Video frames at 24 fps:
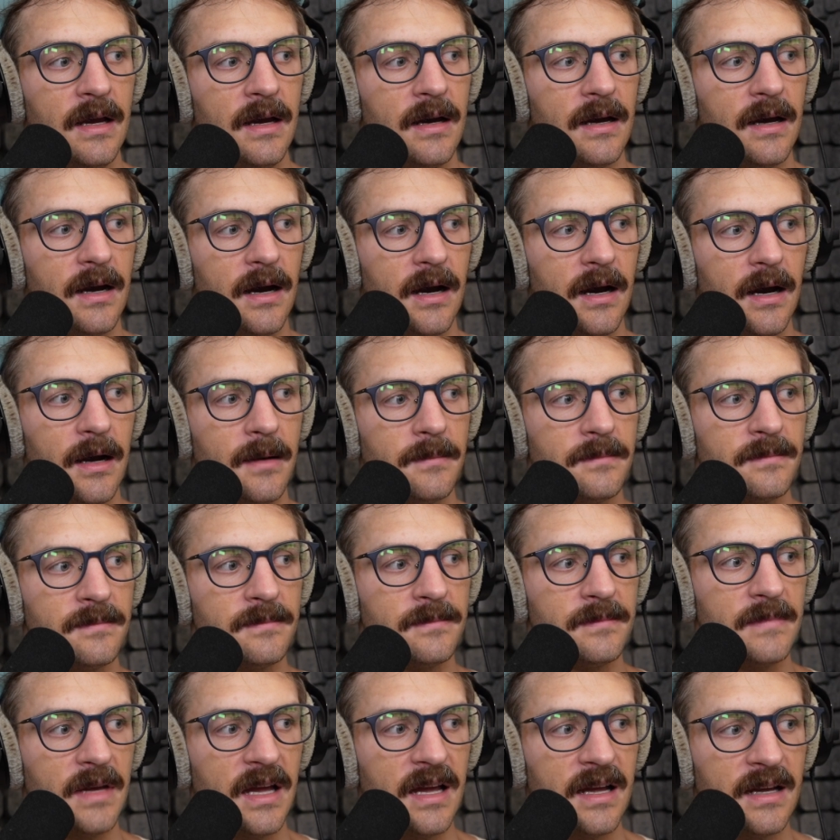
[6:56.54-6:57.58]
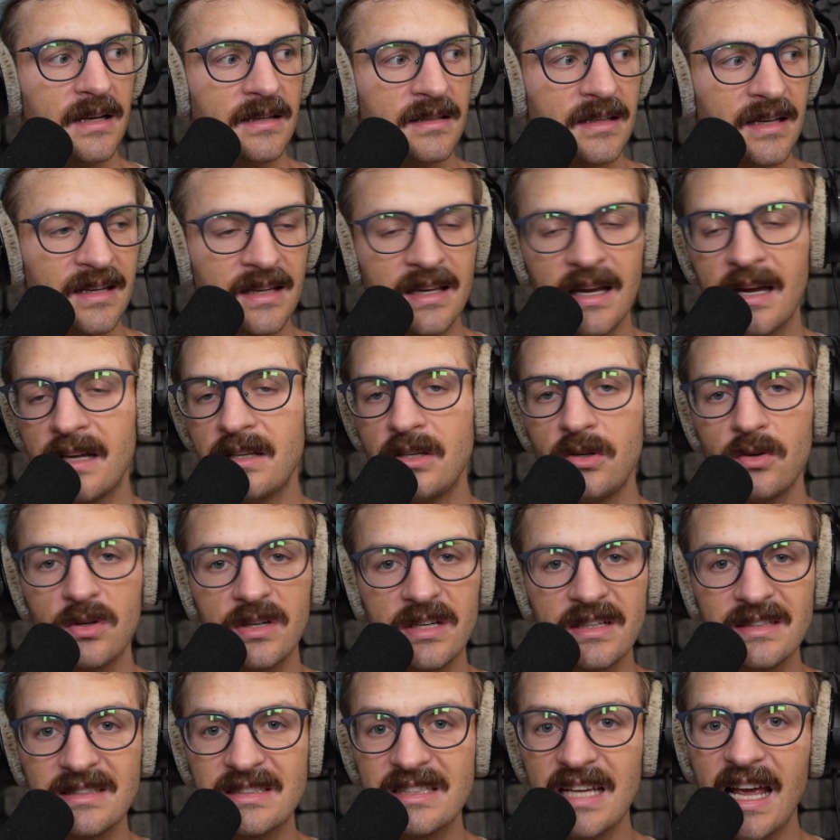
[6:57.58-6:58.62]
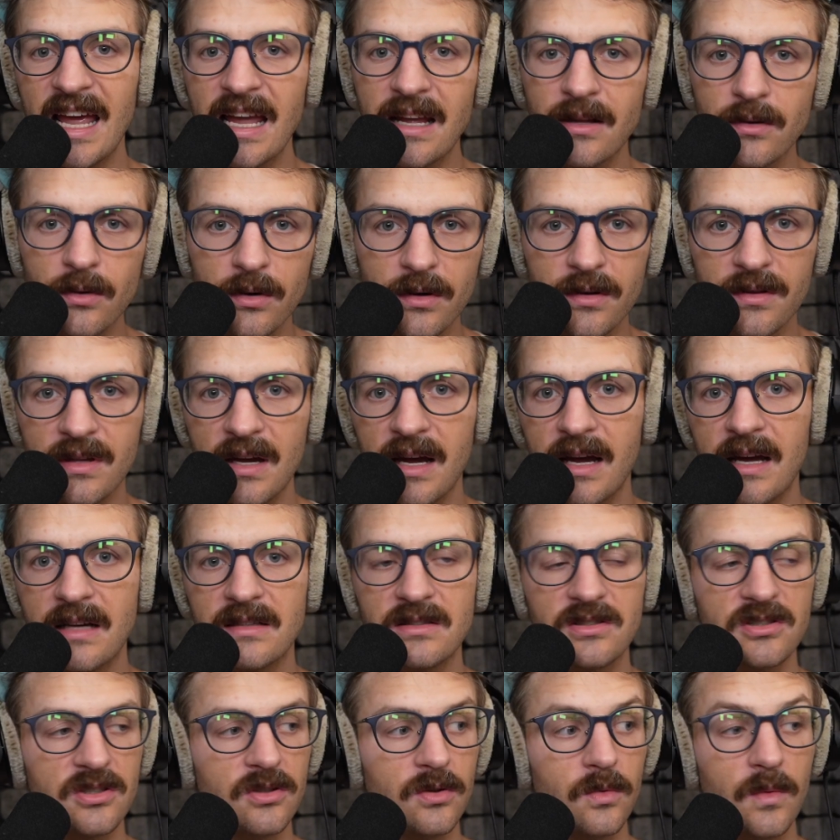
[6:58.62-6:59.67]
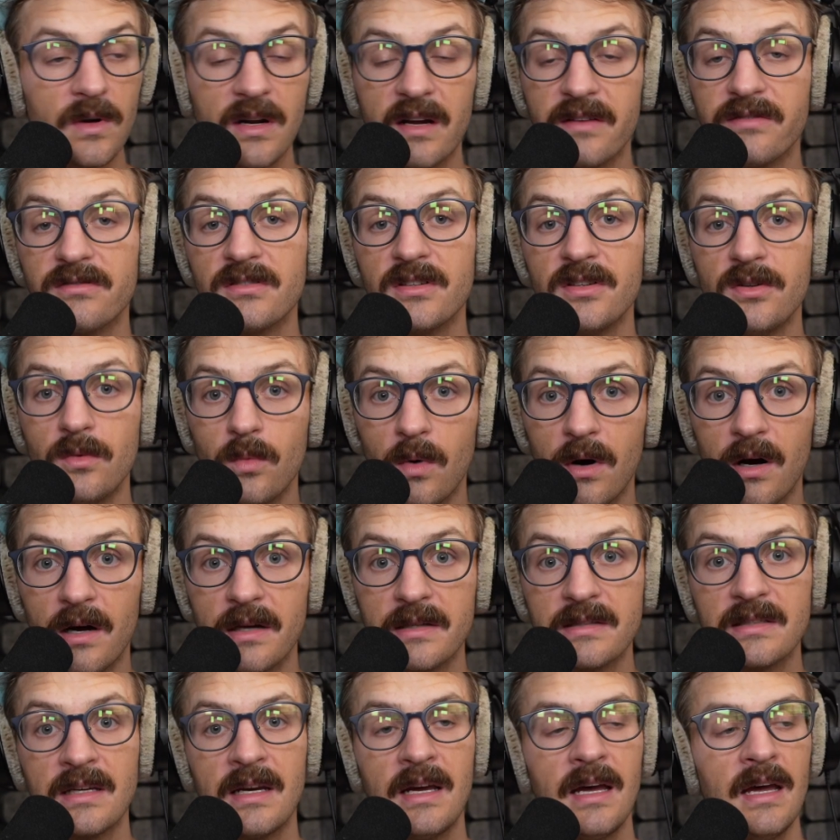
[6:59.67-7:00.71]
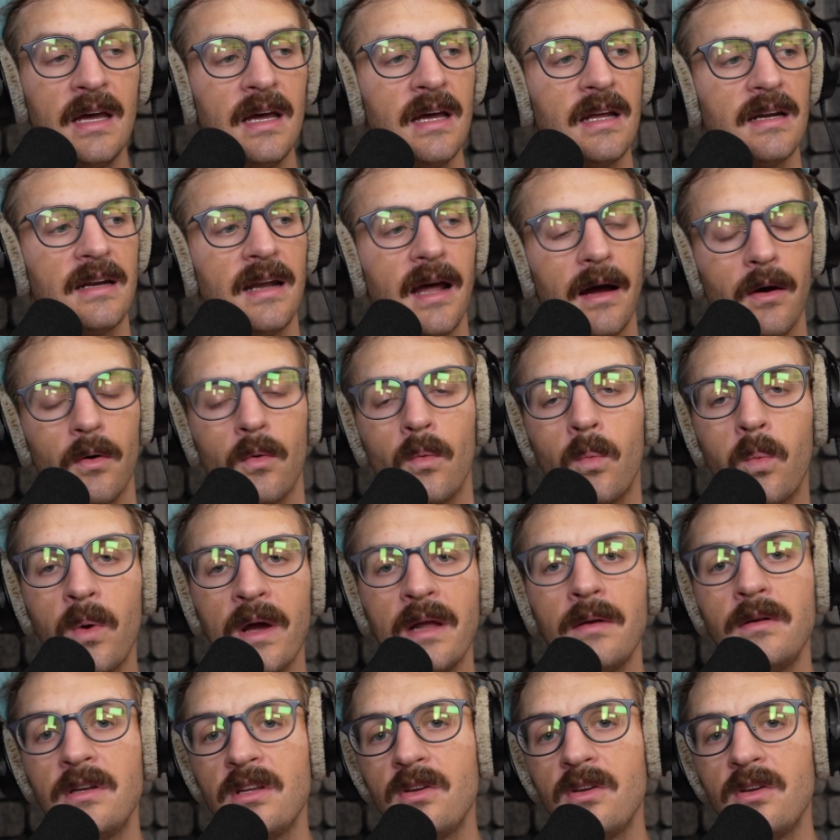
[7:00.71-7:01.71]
And again, you can tailor that to whatever you want. Now, when do